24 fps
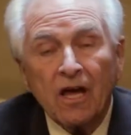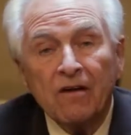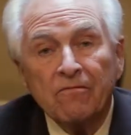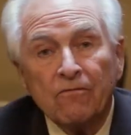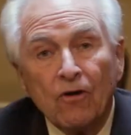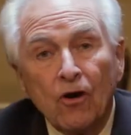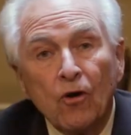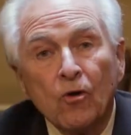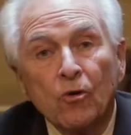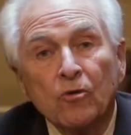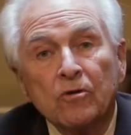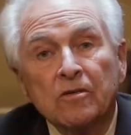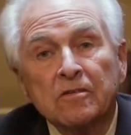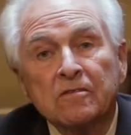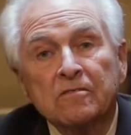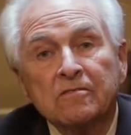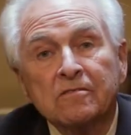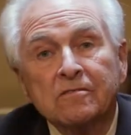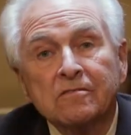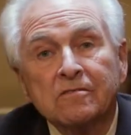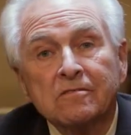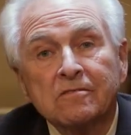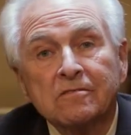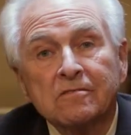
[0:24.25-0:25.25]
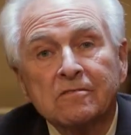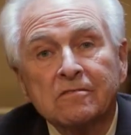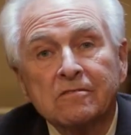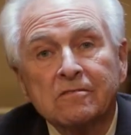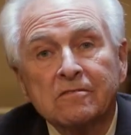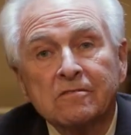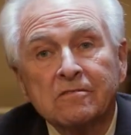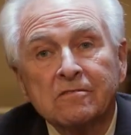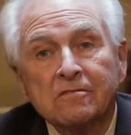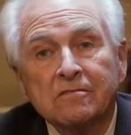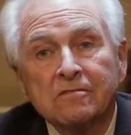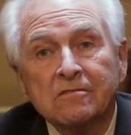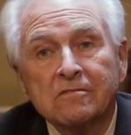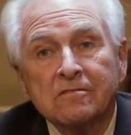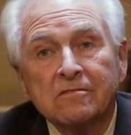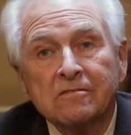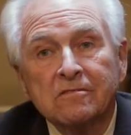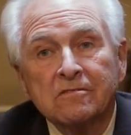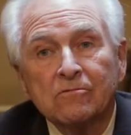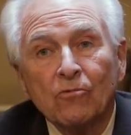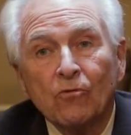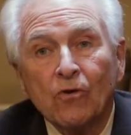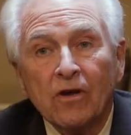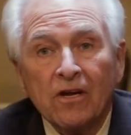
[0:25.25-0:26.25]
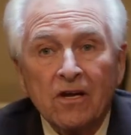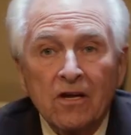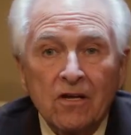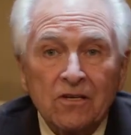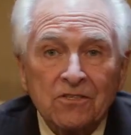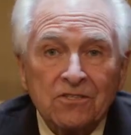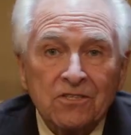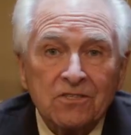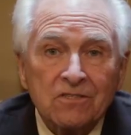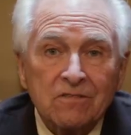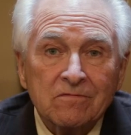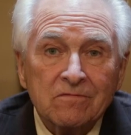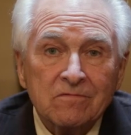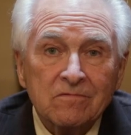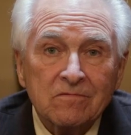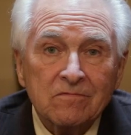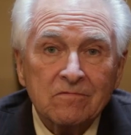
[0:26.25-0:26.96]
I vote. What else?